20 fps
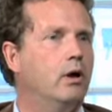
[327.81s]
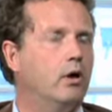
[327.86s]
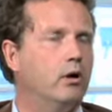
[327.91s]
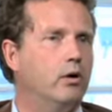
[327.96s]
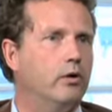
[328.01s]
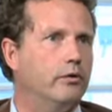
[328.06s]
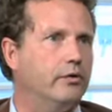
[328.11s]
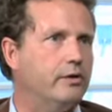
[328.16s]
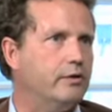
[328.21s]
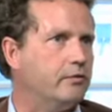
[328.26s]

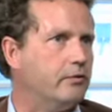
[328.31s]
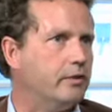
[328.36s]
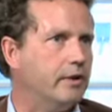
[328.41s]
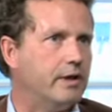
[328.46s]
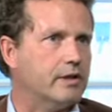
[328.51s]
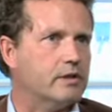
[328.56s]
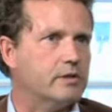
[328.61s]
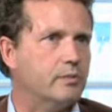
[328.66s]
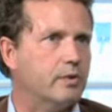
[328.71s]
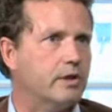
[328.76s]
on different
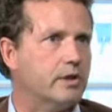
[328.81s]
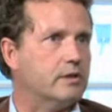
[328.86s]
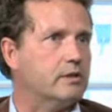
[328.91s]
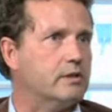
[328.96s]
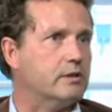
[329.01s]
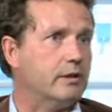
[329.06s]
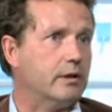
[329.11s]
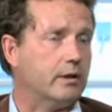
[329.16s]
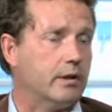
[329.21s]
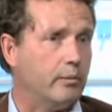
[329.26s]

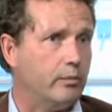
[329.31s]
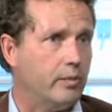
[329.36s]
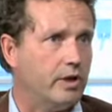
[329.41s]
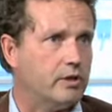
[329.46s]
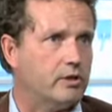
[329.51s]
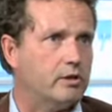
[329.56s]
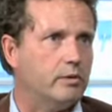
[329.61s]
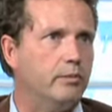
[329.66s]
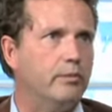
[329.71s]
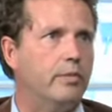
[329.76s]
aspects, like I
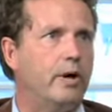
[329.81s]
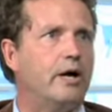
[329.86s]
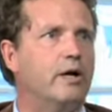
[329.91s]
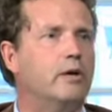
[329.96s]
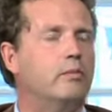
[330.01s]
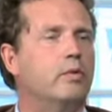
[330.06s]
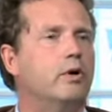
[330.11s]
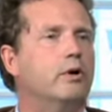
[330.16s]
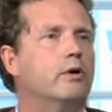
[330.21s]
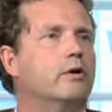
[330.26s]
mentioned,
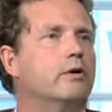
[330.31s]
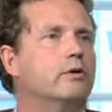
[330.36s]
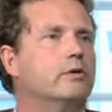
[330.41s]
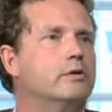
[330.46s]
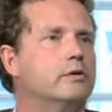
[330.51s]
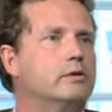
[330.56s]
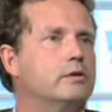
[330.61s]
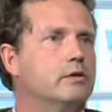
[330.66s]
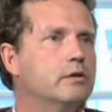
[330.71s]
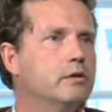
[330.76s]

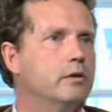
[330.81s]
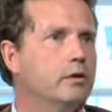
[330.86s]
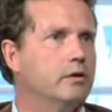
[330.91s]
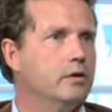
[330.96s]
biomarkers,